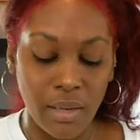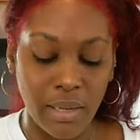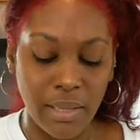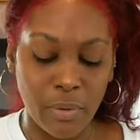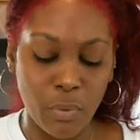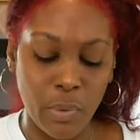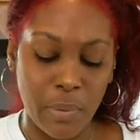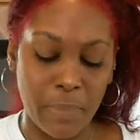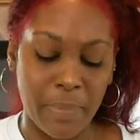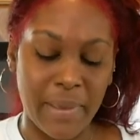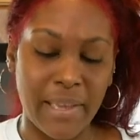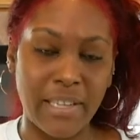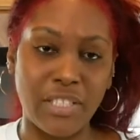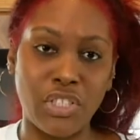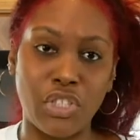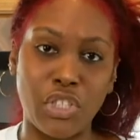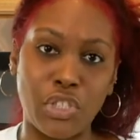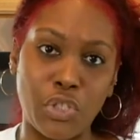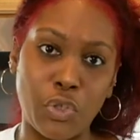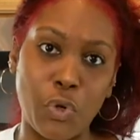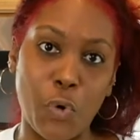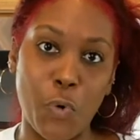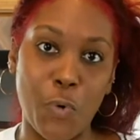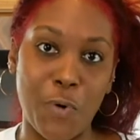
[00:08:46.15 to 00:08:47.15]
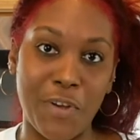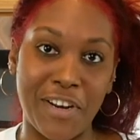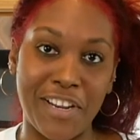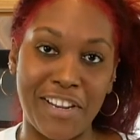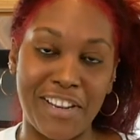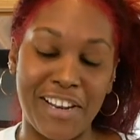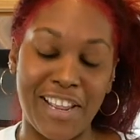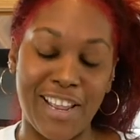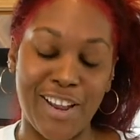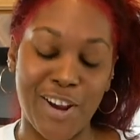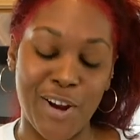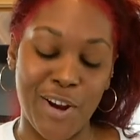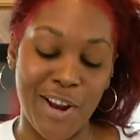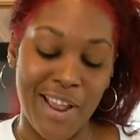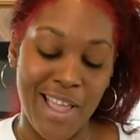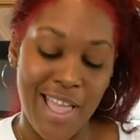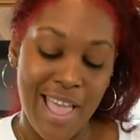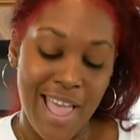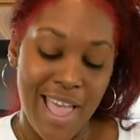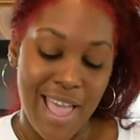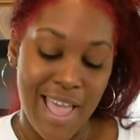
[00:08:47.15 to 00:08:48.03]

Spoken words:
liquid base just going in there.